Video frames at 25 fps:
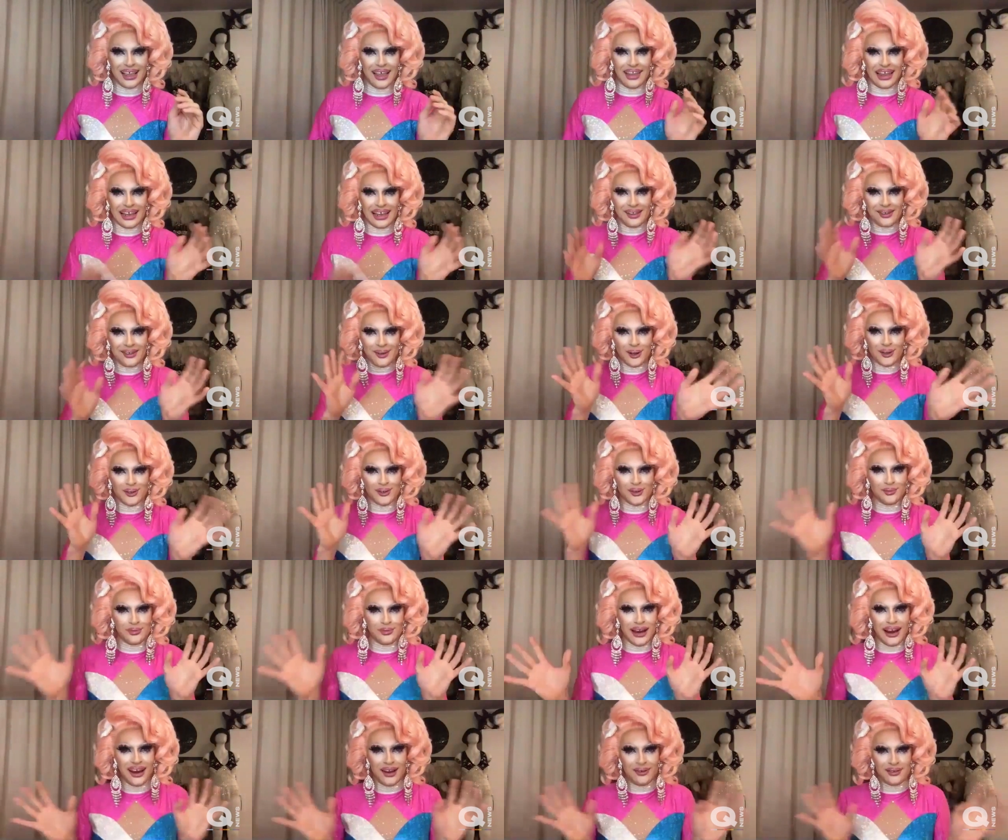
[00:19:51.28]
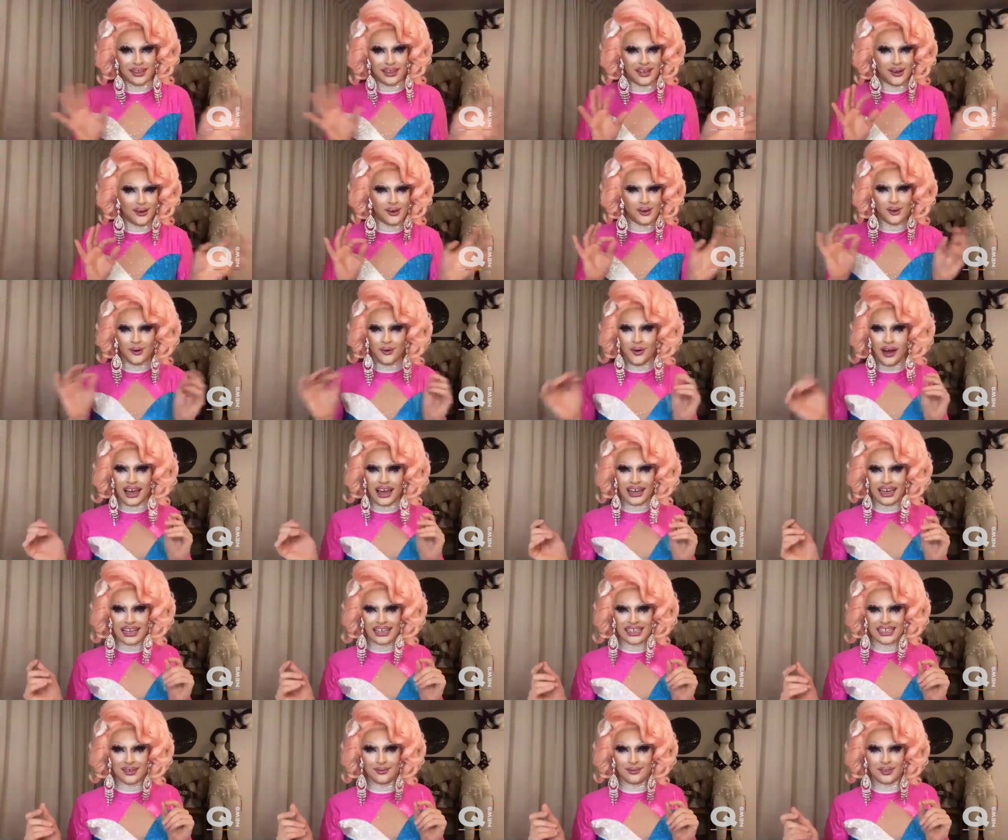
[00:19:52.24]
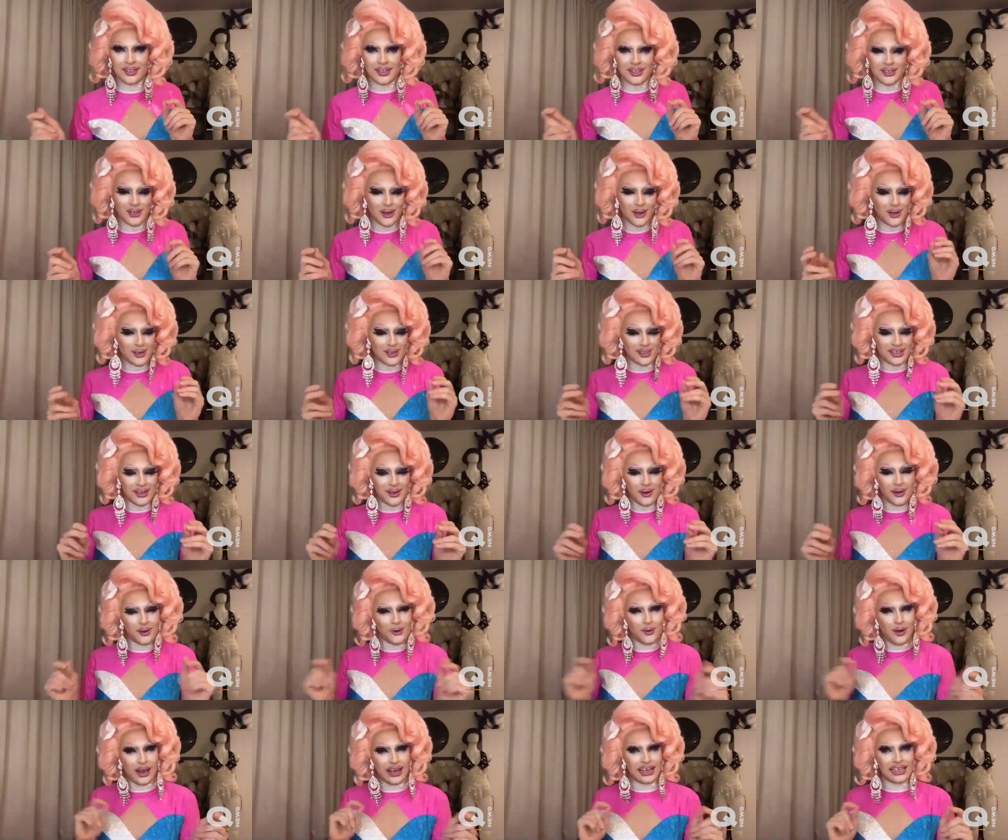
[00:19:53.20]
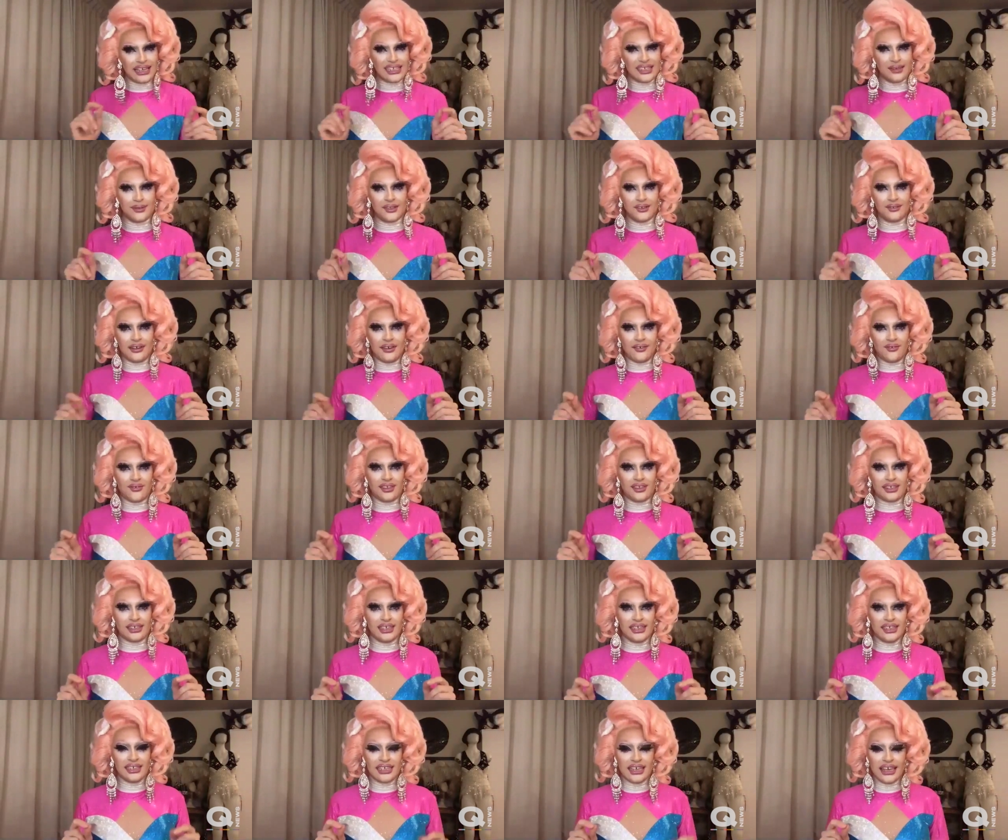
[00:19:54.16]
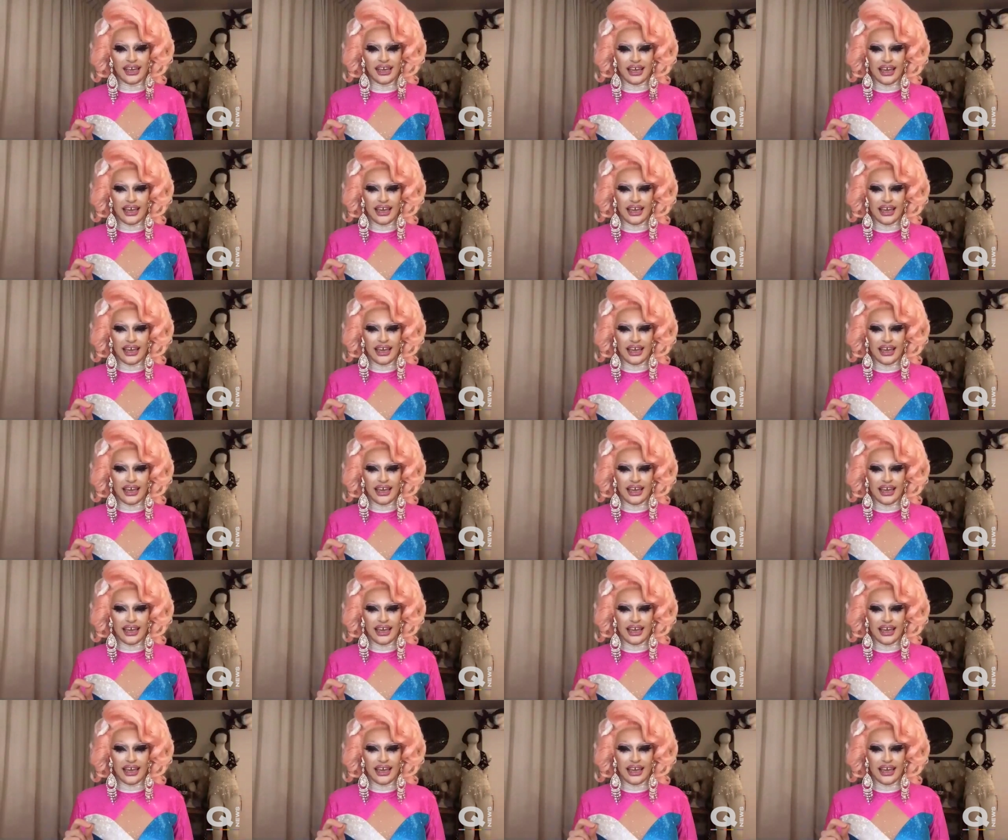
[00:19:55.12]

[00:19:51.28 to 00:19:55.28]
that little cultural barrier where they don't quite get some of the jokes or they don't quite get some of the references.